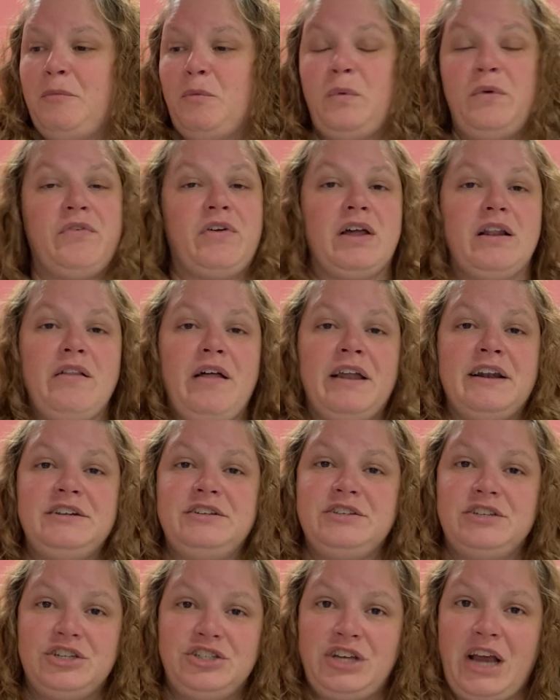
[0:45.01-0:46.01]
We've got a
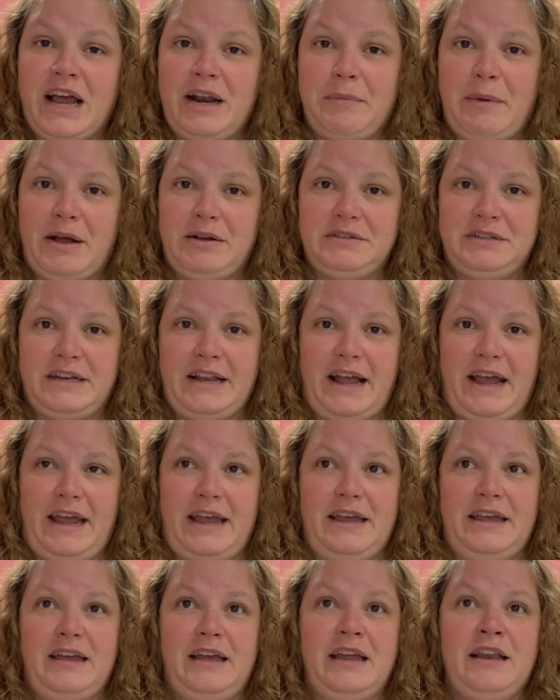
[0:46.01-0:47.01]
lot to chat about today.